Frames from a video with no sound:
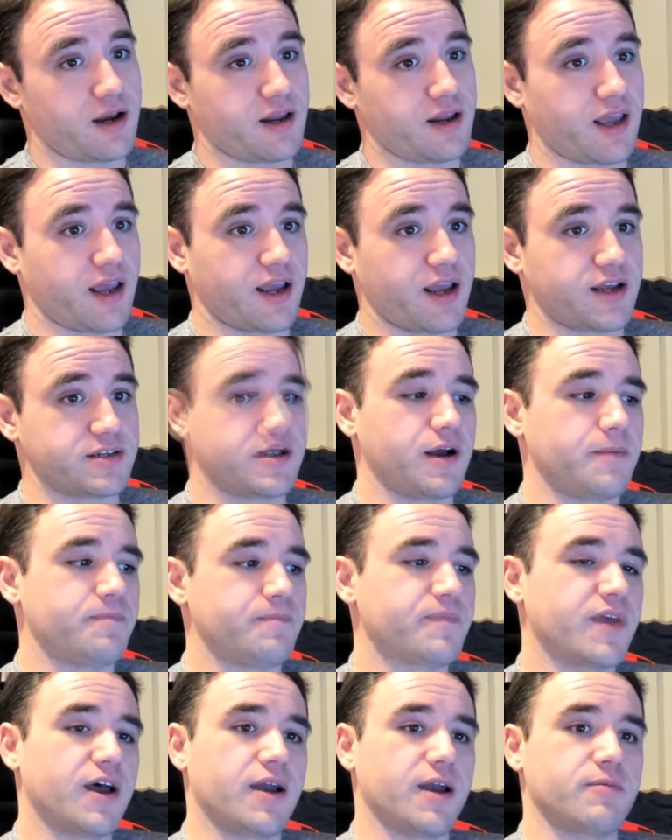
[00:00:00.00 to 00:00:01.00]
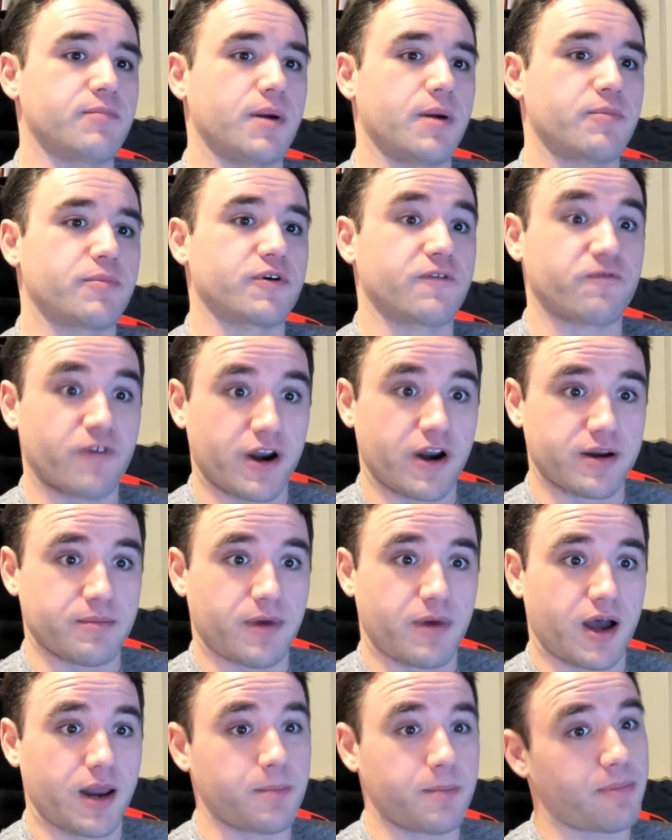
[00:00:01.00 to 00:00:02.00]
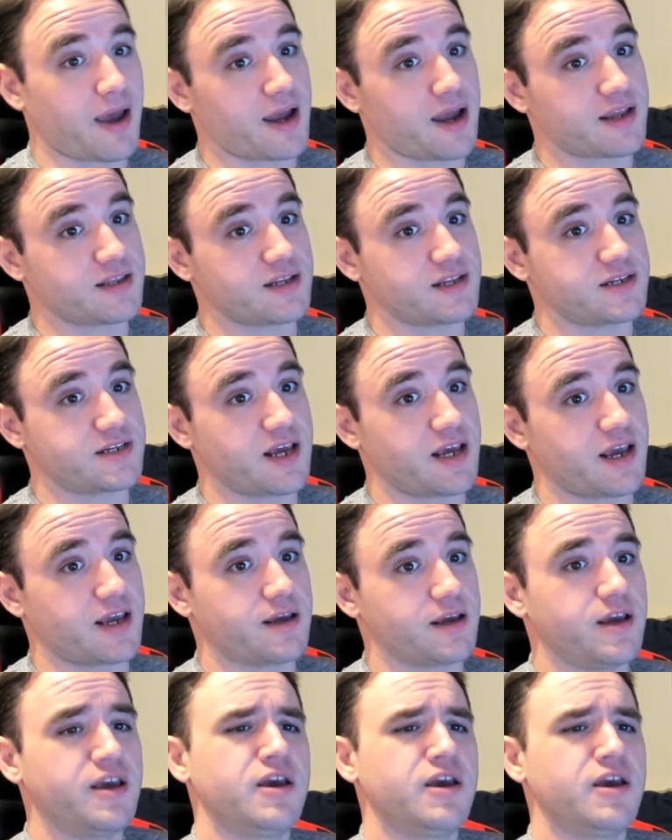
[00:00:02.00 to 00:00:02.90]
and I remember a friend of mine back in the day,